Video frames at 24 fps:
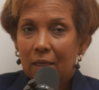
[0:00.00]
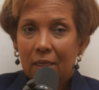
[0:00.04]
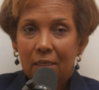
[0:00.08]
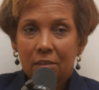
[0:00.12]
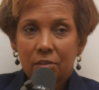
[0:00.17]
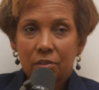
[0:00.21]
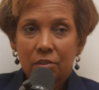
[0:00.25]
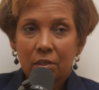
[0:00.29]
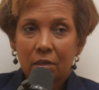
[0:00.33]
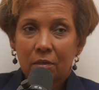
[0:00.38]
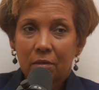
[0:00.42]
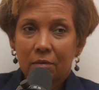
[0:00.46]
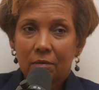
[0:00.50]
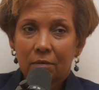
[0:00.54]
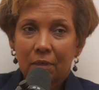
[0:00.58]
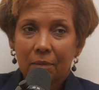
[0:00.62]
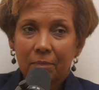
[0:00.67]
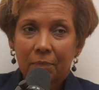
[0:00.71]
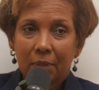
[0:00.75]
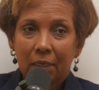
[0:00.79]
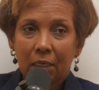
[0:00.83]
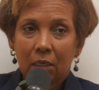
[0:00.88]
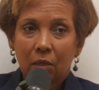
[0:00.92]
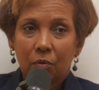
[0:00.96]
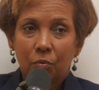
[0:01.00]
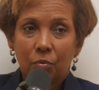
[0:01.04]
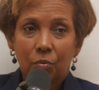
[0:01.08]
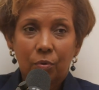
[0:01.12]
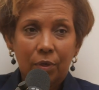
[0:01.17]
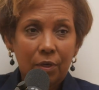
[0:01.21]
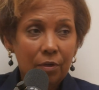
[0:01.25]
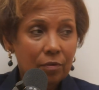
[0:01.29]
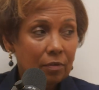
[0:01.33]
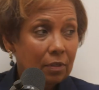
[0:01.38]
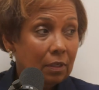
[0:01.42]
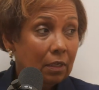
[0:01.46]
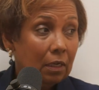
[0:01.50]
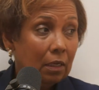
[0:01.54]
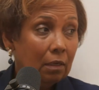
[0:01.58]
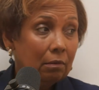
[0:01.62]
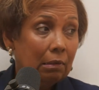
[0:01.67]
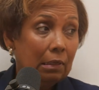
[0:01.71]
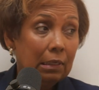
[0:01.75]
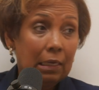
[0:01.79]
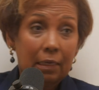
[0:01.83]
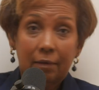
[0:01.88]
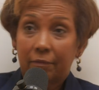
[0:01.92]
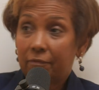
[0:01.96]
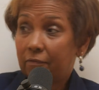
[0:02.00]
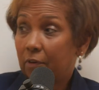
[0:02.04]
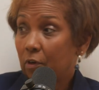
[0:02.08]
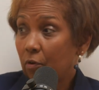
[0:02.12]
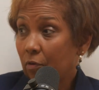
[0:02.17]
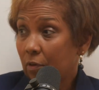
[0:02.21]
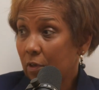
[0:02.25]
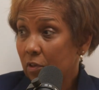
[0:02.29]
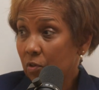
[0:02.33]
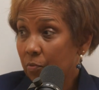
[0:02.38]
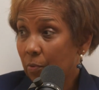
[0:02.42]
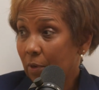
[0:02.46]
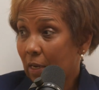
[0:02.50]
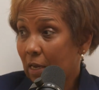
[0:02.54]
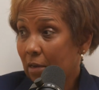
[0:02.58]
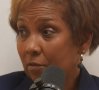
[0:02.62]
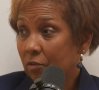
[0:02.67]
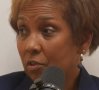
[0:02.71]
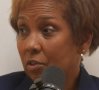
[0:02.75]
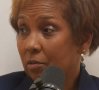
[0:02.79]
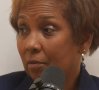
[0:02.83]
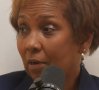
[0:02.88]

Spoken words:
And so I'm like, oh, here's, I got to figure this one out.